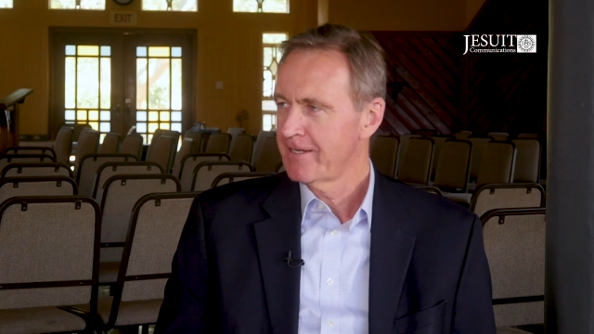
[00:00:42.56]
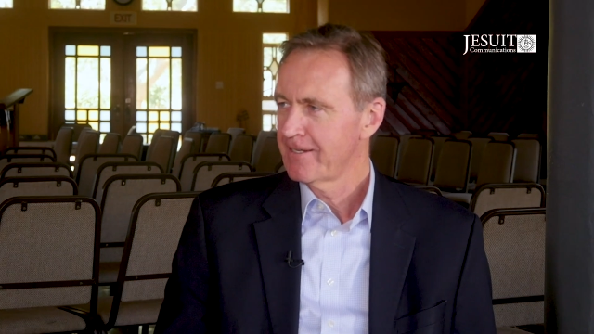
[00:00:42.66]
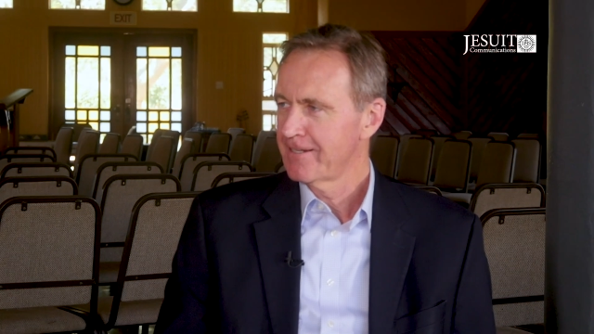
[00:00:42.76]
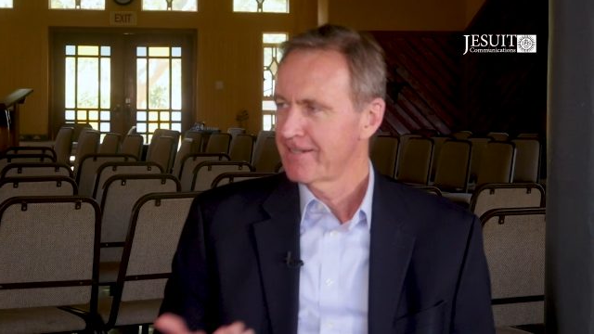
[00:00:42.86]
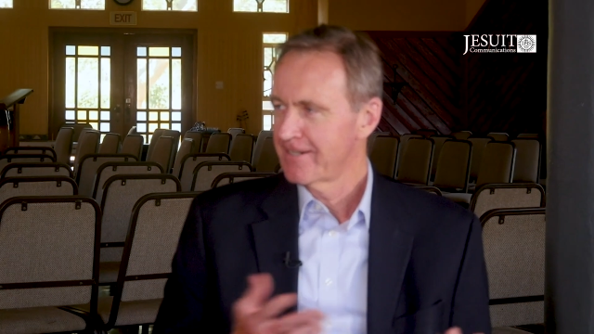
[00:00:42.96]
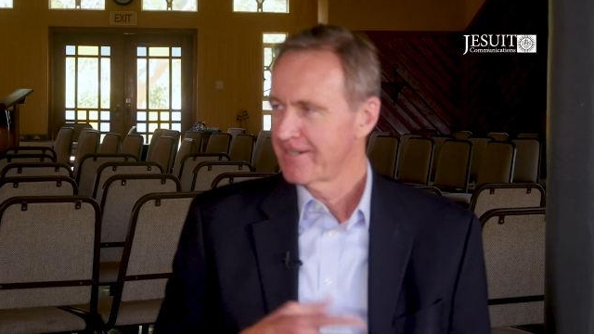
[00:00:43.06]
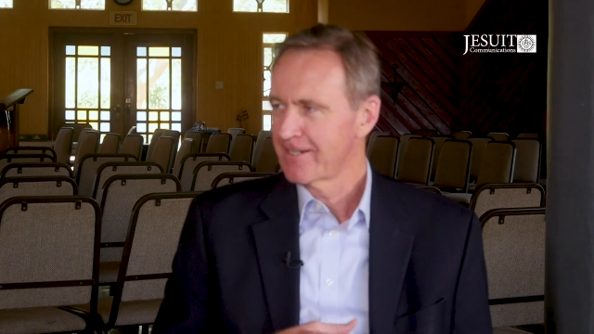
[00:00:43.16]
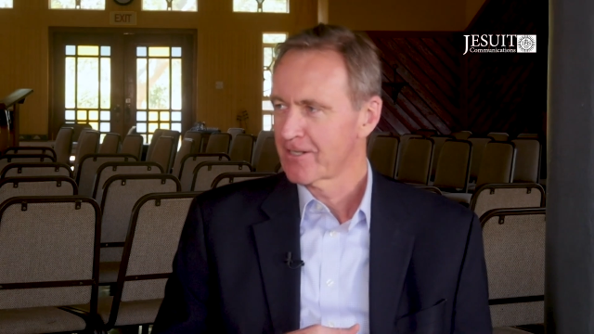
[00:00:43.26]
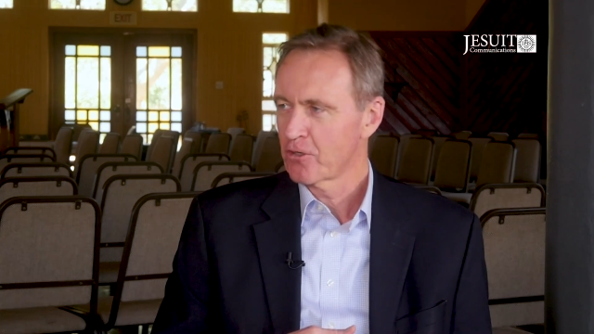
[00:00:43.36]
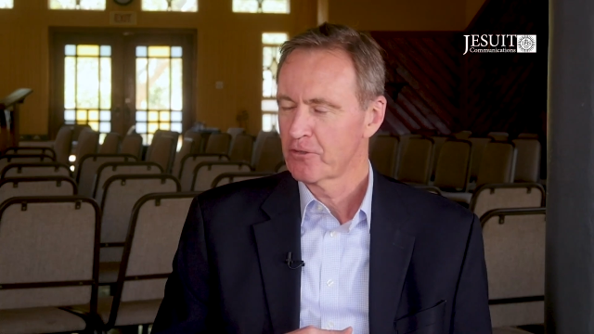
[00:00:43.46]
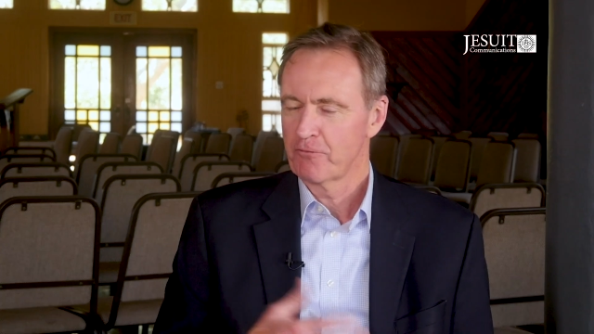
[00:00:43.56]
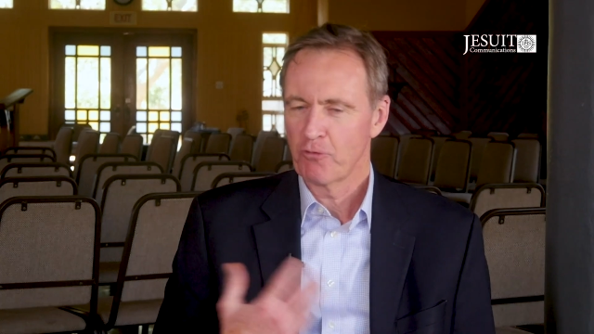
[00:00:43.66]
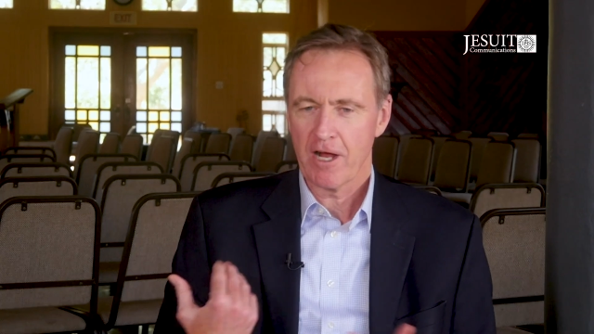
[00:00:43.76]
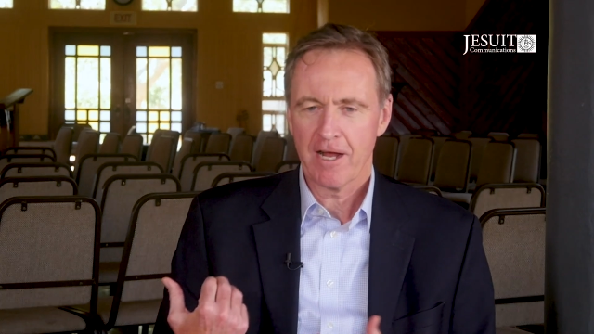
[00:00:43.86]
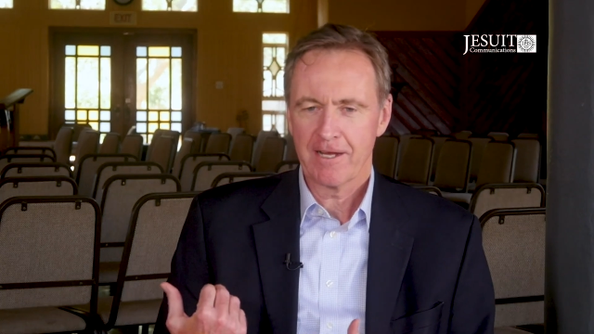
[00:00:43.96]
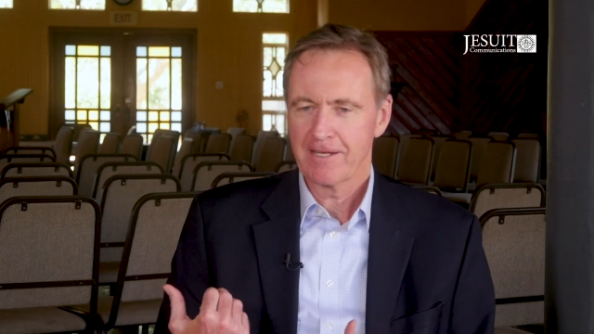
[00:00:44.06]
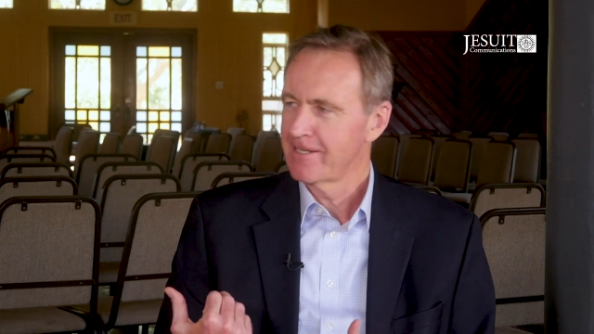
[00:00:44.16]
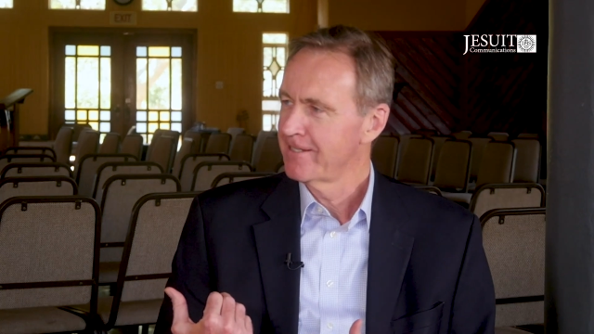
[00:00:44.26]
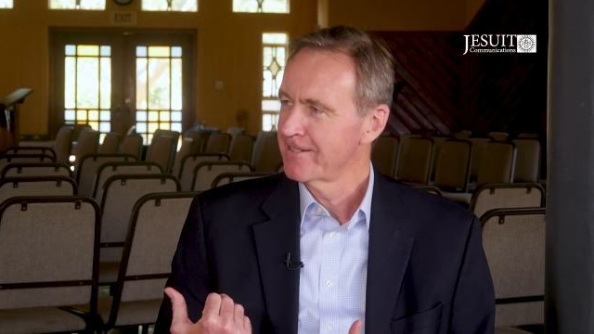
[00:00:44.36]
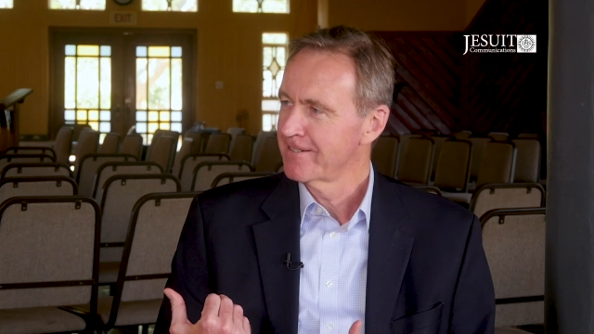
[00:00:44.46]
in Cote d'Ivoire,
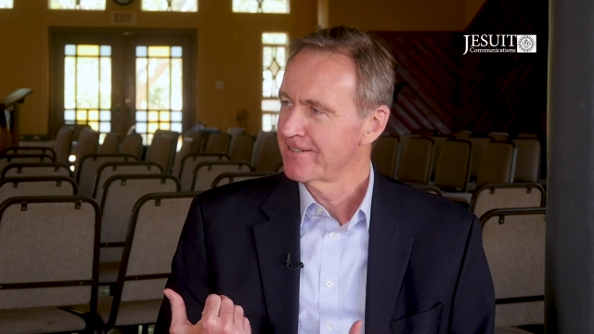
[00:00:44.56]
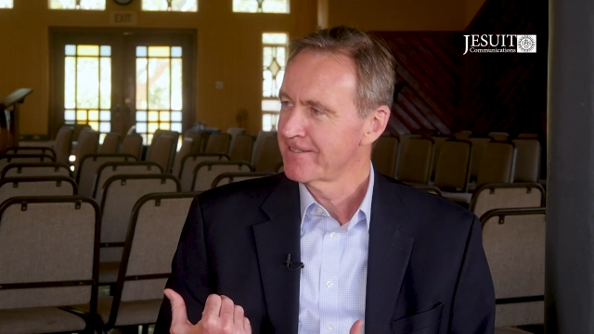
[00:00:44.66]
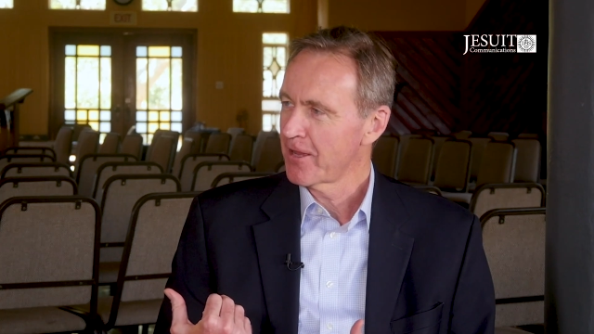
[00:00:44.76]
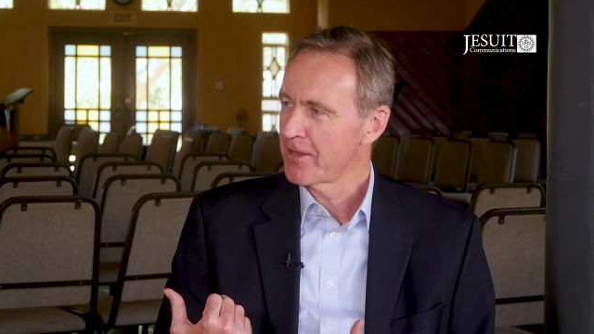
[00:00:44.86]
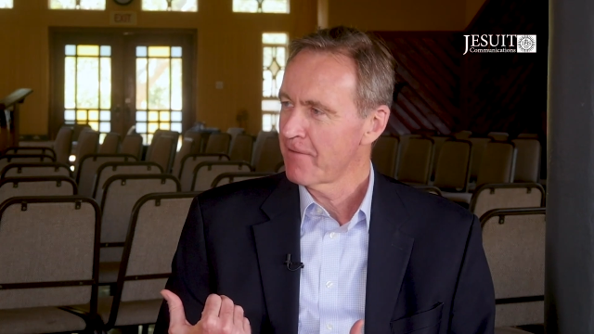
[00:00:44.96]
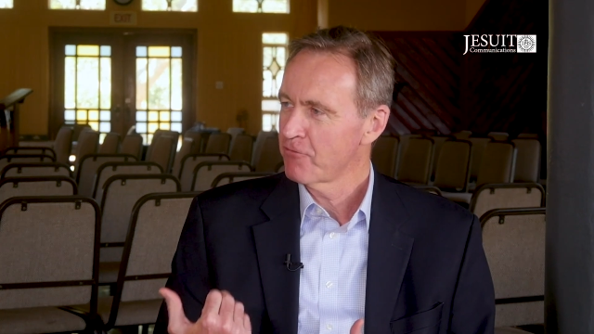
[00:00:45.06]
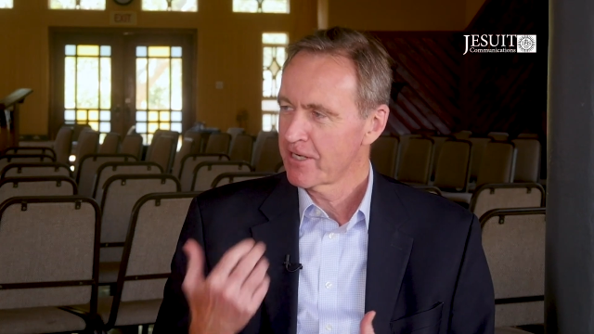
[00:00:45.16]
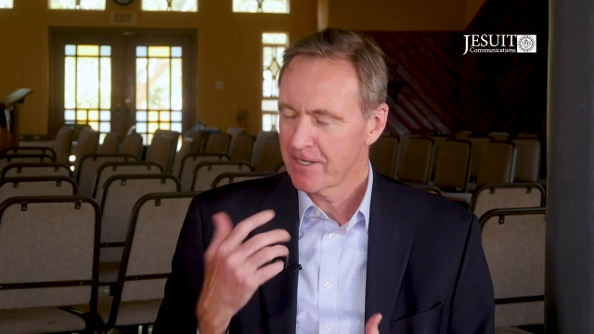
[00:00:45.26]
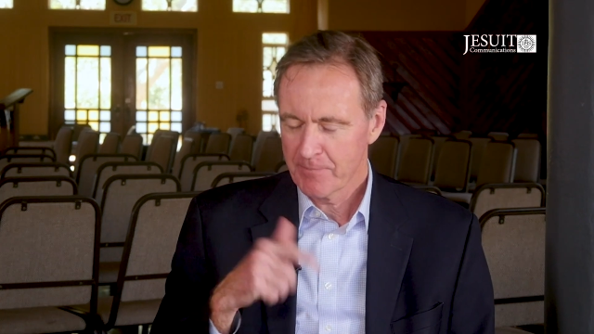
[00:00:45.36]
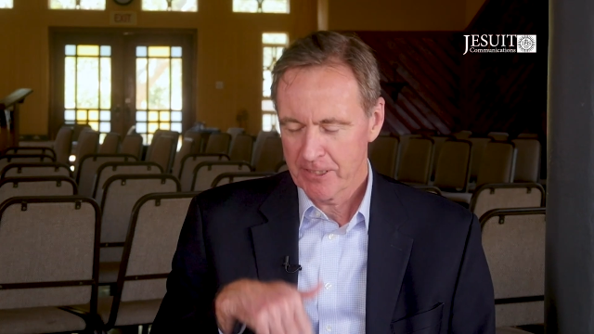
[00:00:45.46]
in South Africa,